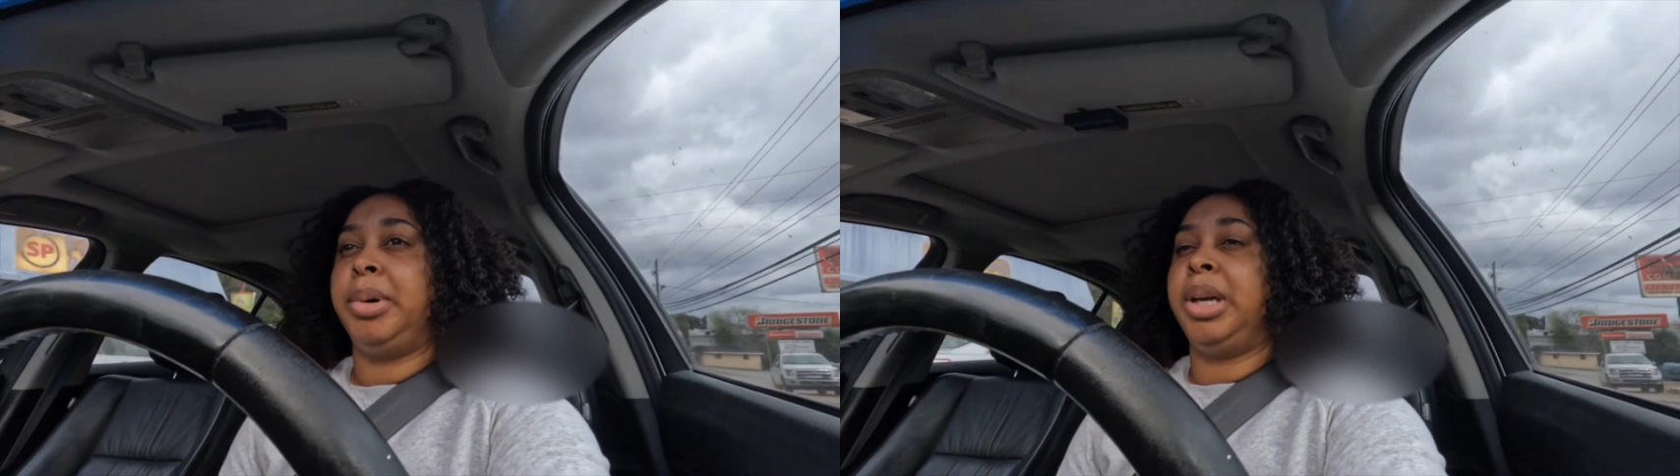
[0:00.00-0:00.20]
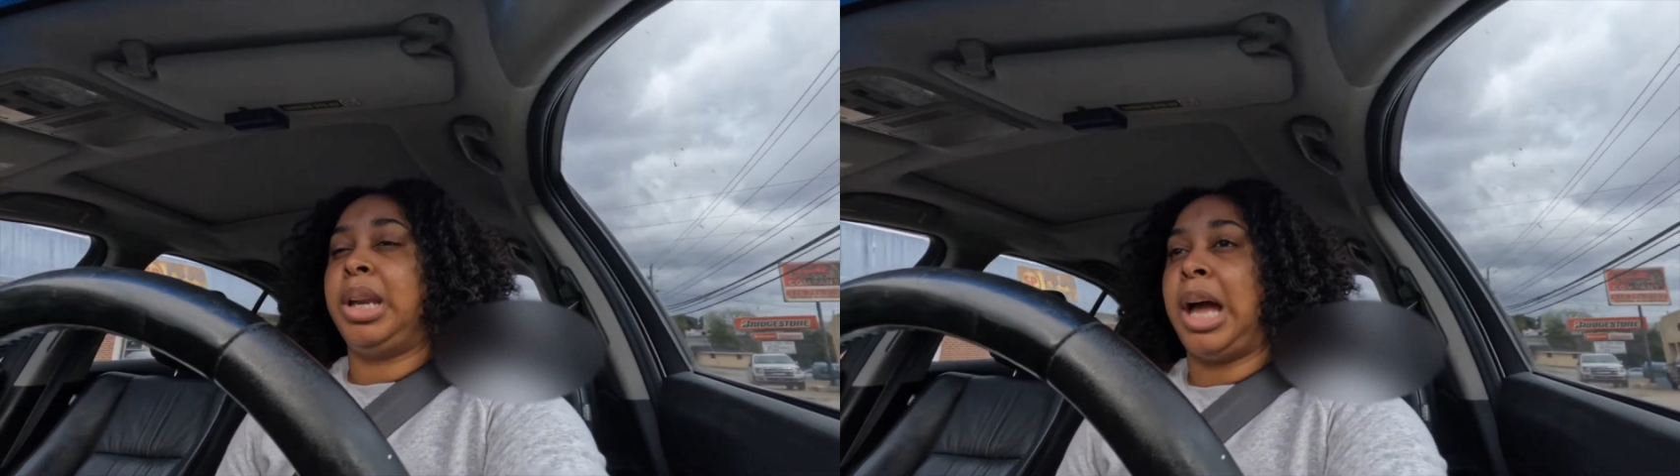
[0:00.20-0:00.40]

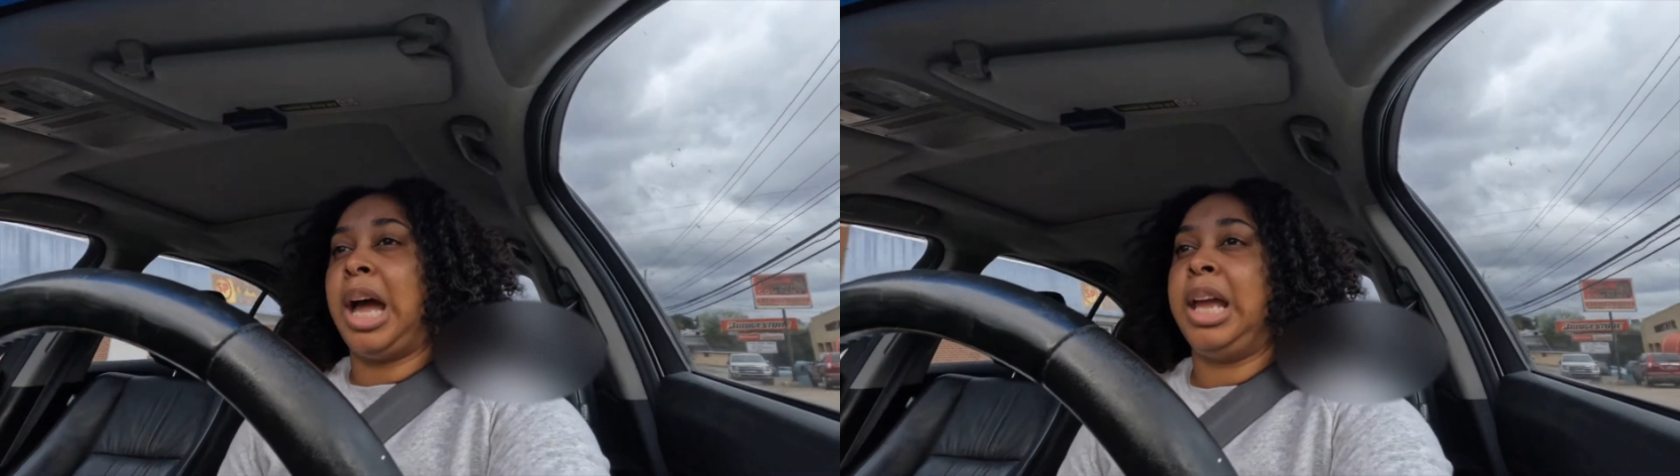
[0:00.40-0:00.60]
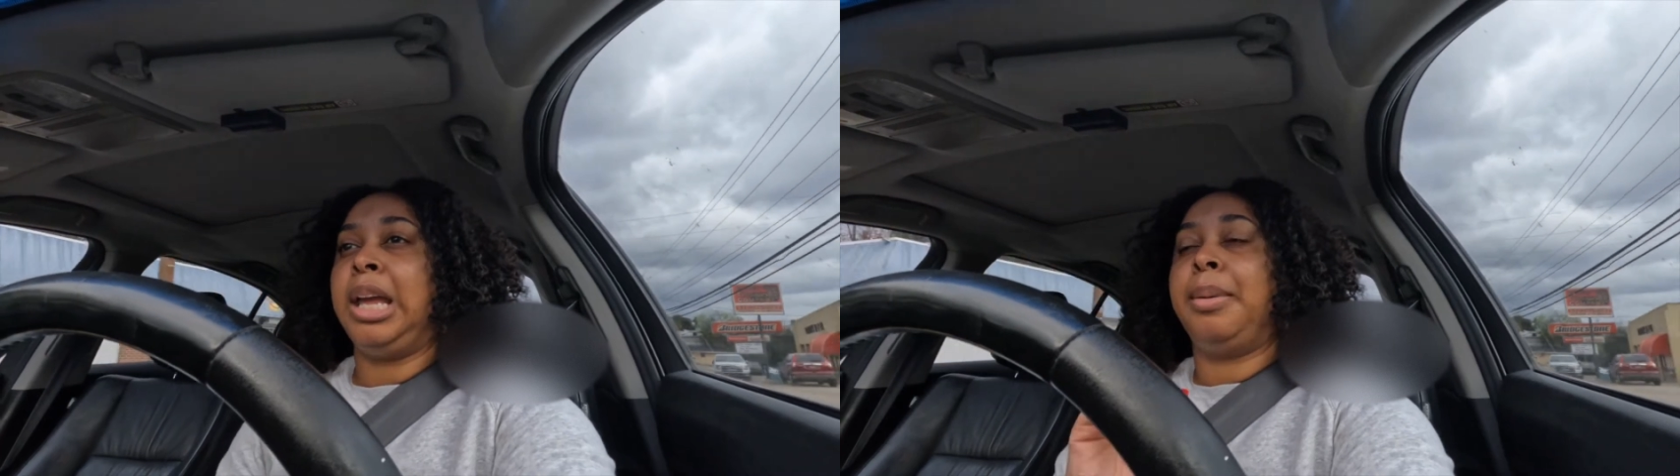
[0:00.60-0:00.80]
but
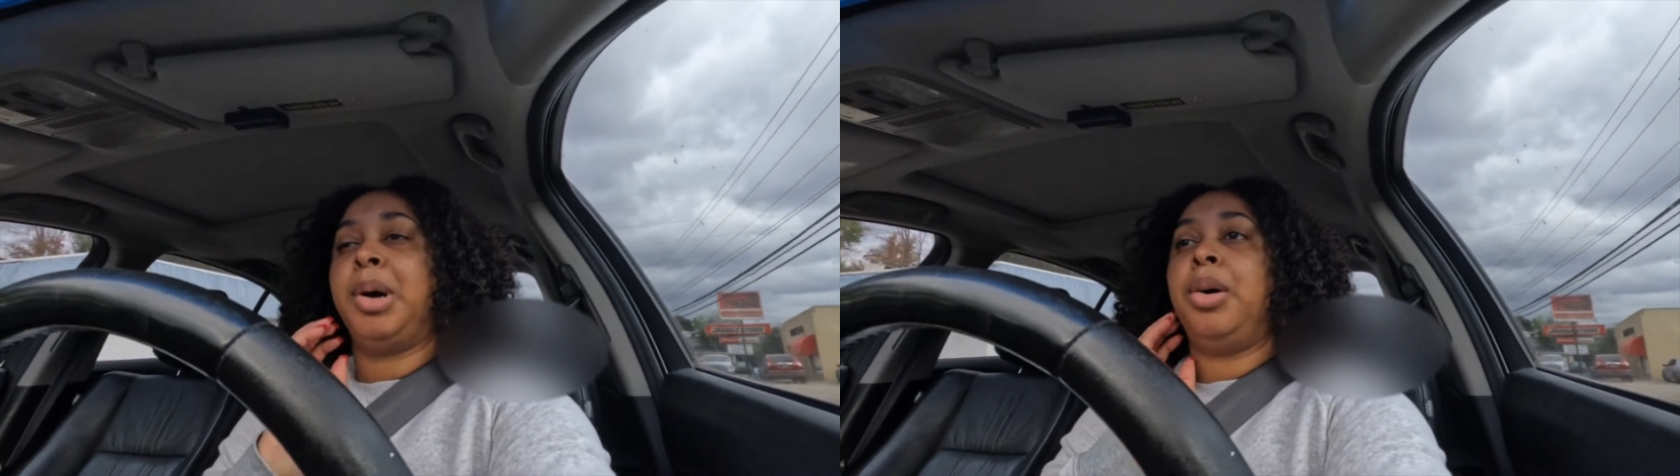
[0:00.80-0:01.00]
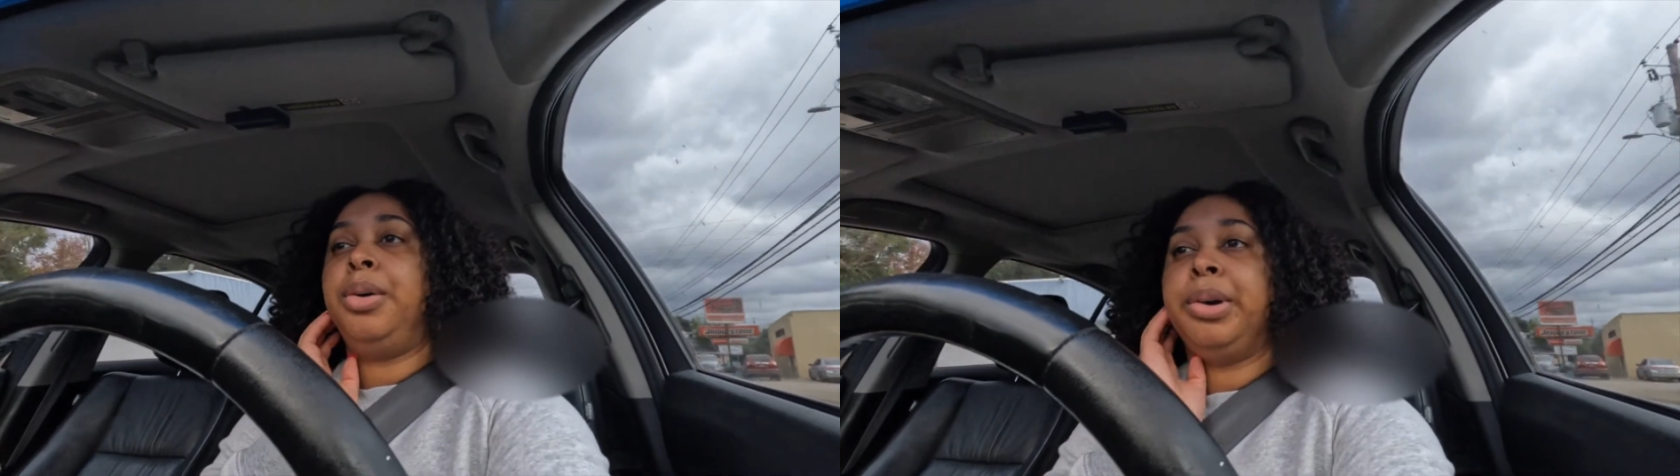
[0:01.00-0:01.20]
I
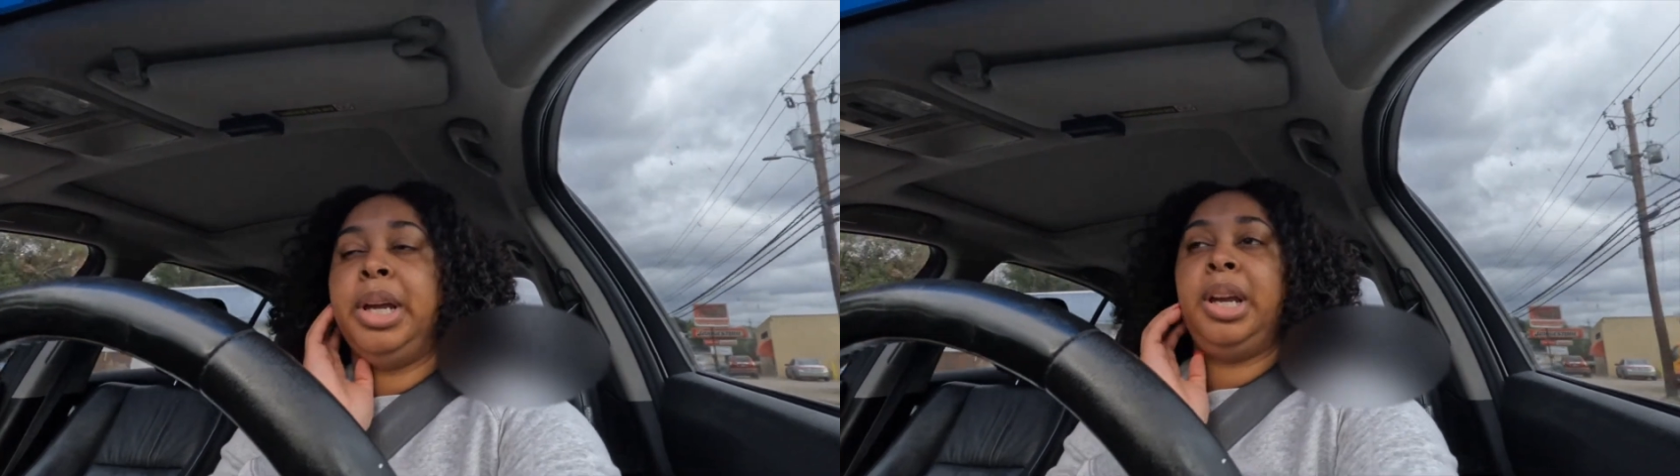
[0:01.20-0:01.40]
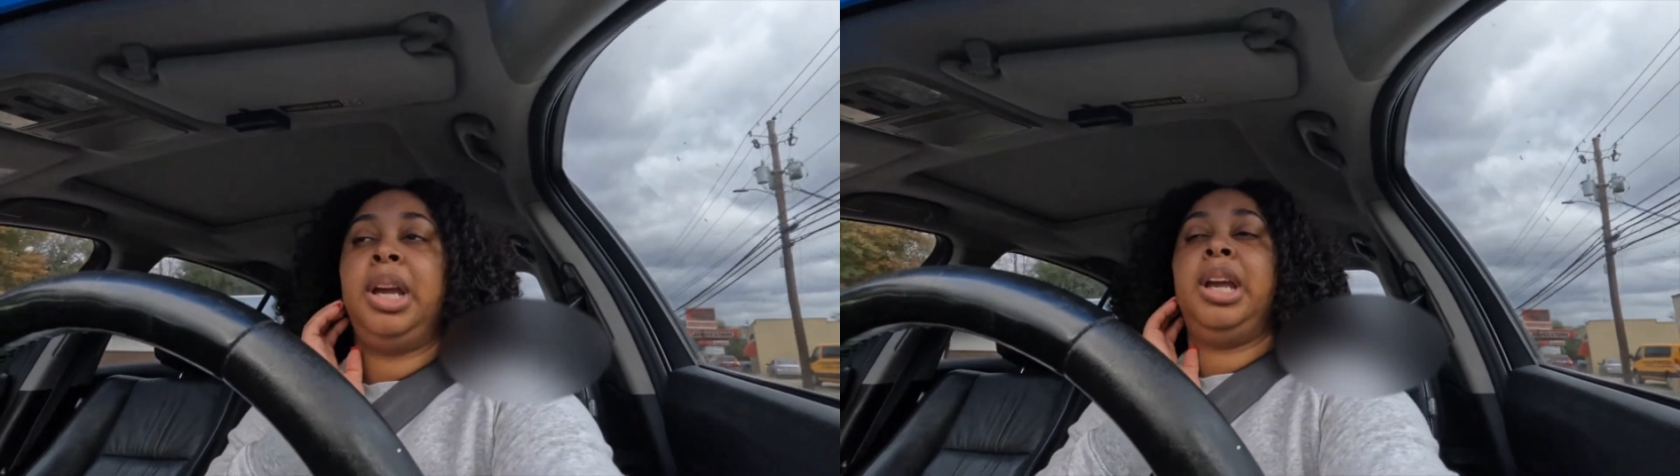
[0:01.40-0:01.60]
am
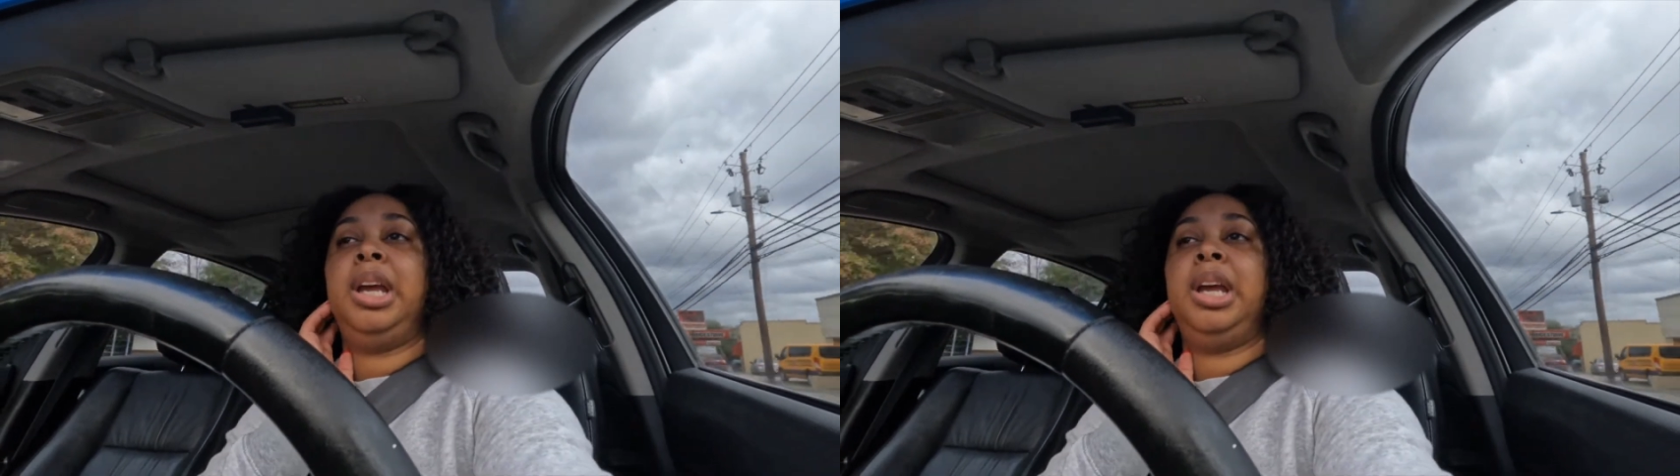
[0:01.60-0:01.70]
hungry